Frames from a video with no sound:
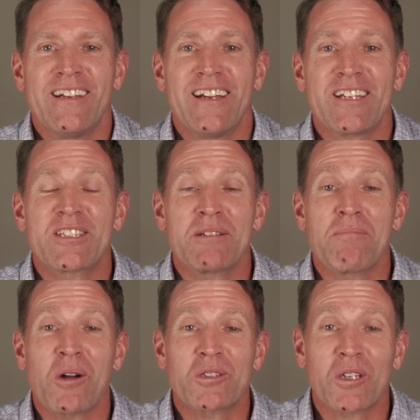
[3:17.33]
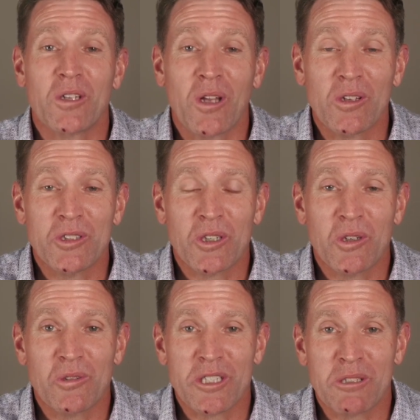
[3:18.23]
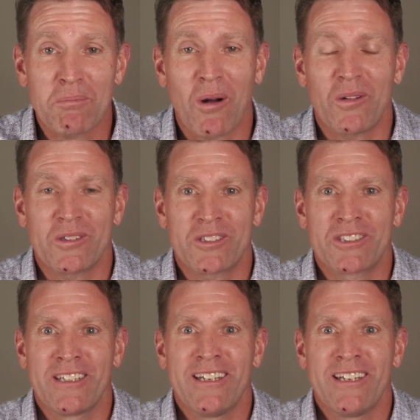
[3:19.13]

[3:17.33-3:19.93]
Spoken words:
It's the most logical response